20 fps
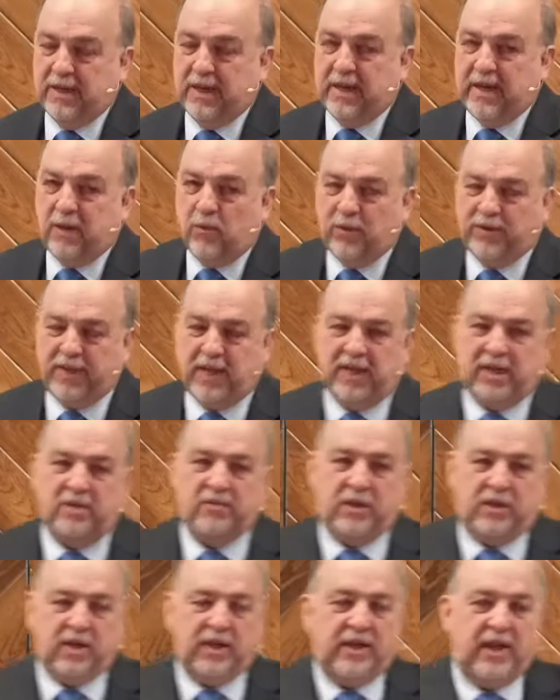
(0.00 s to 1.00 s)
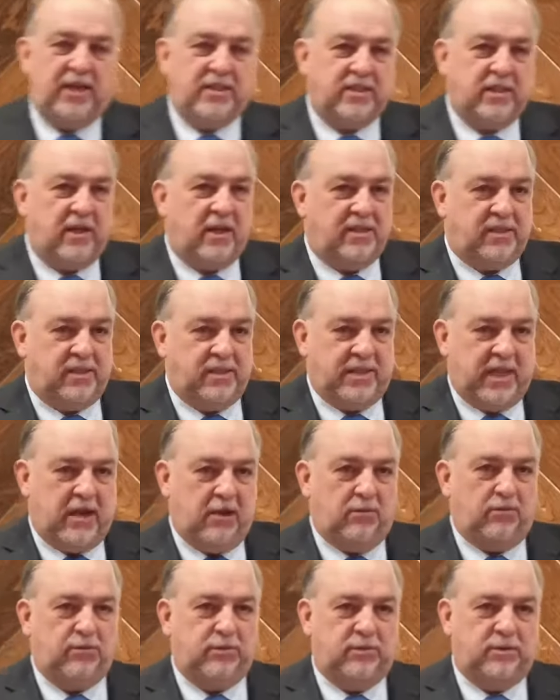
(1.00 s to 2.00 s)
What that communicates to us is
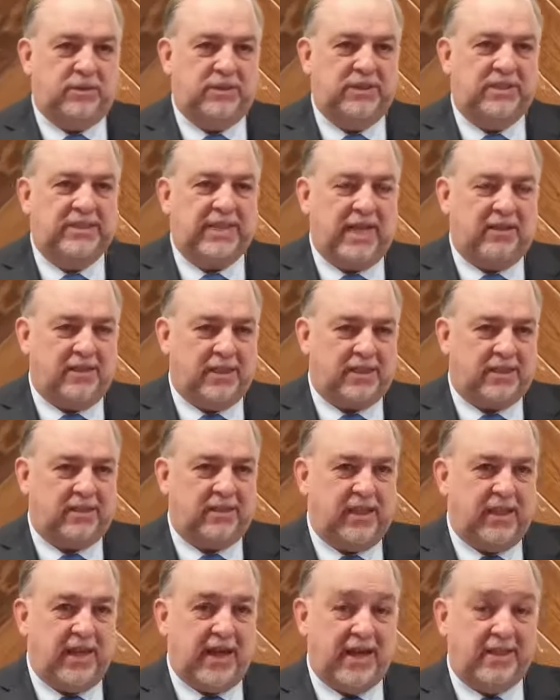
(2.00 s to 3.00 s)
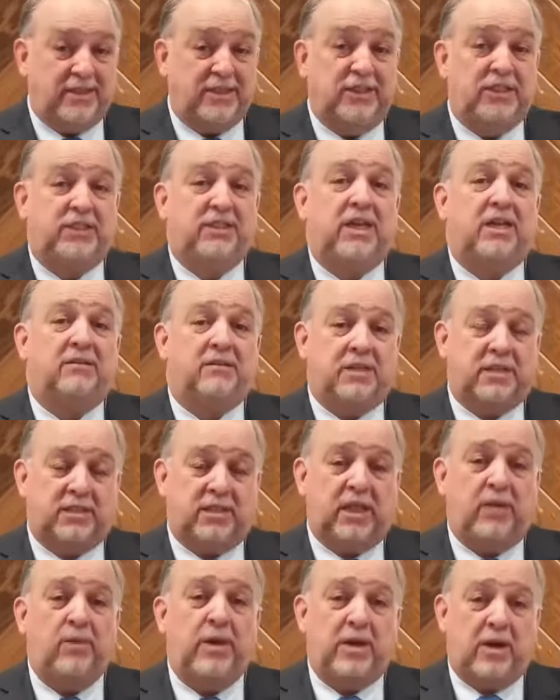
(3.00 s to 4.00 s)
how zealously and
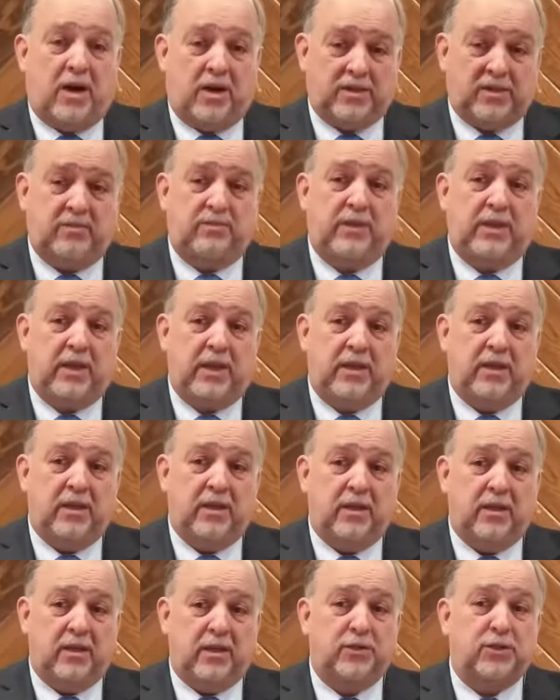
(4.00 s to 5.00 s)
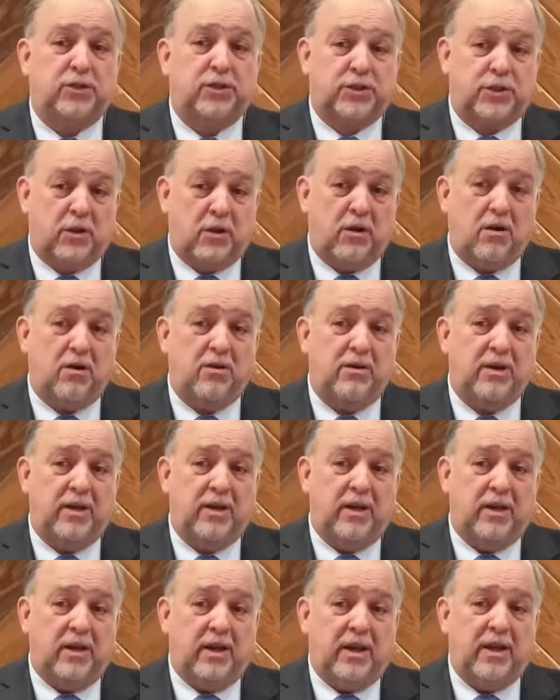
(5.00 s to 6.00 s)
jealously we ought to be concerned
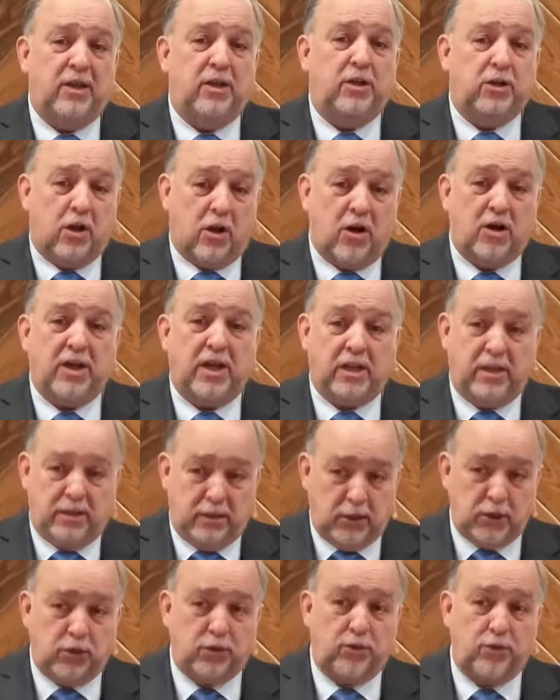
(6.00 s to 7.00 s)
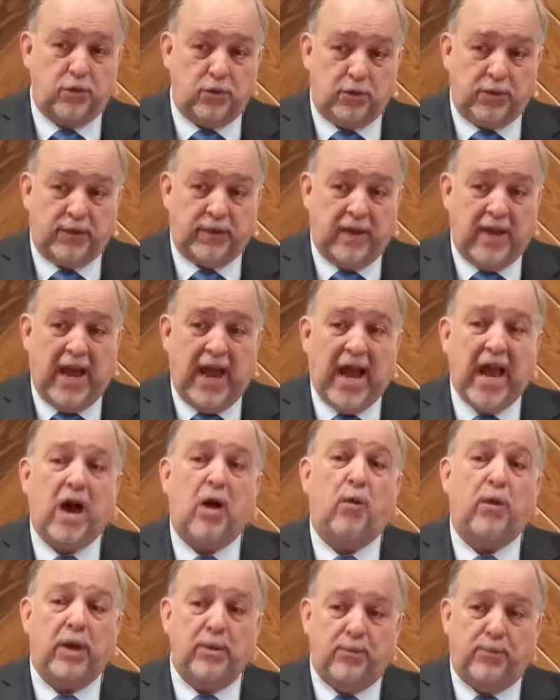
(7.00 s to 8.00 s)
and guarding the truth.
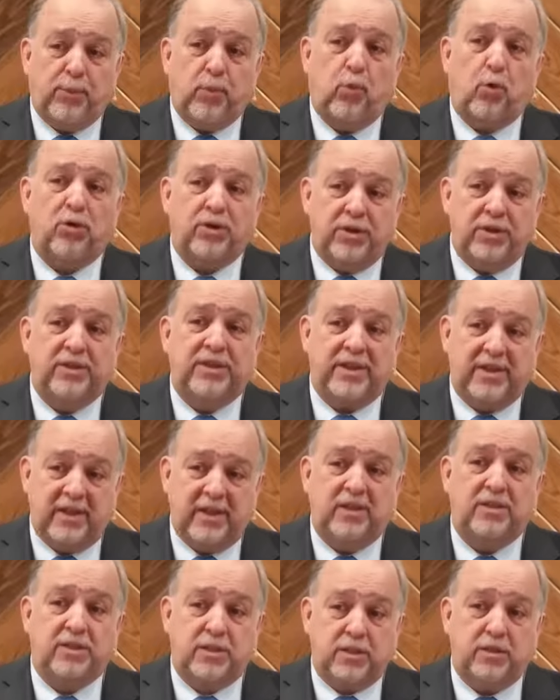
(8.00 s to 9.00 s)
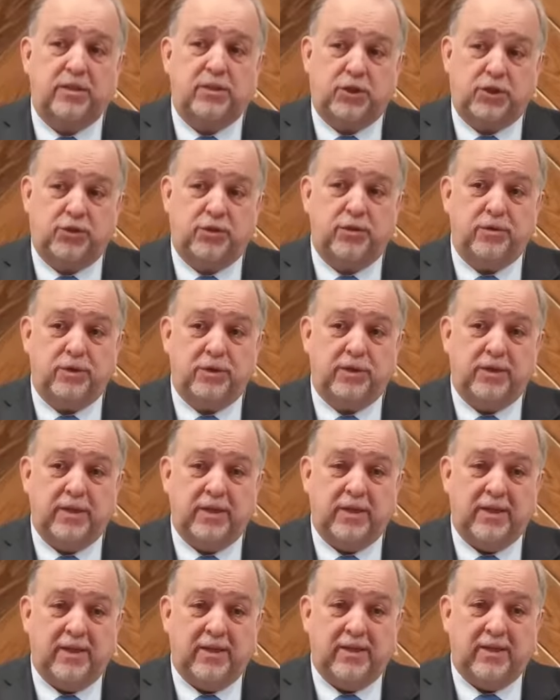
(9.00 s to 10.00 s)
How important is the truth?
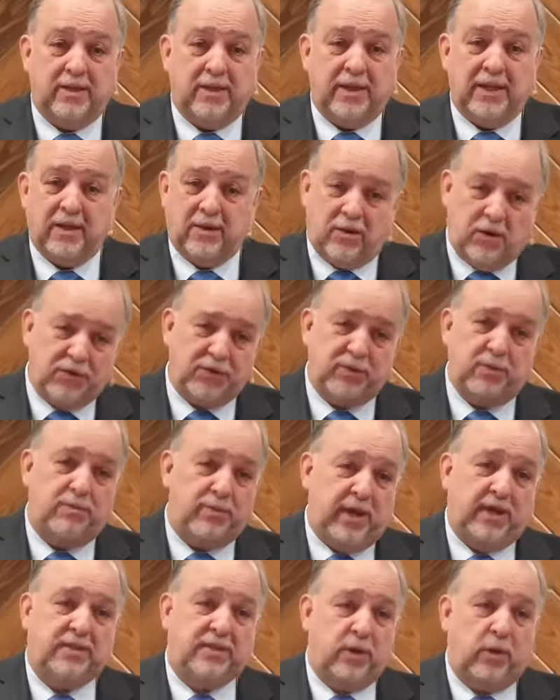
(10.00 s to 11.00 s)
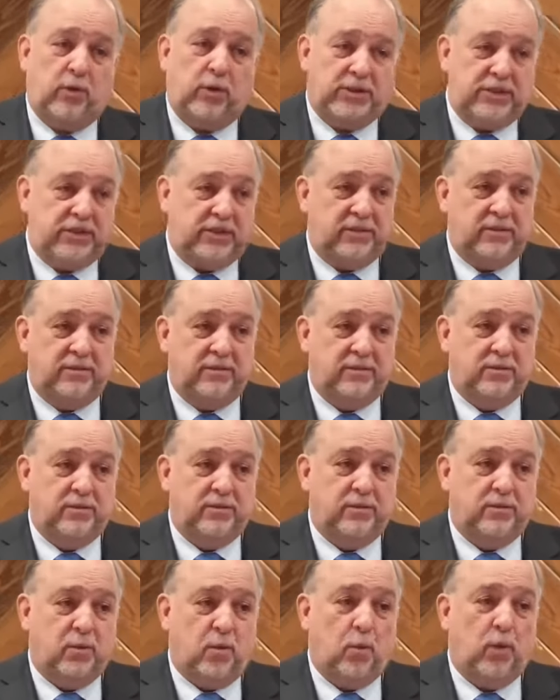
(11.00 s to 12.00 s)
And it also begs the question
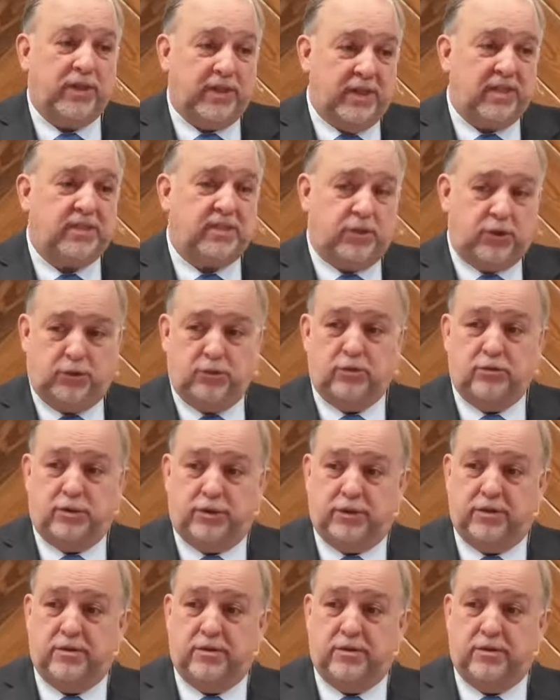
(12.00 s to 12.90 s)
what is the truth?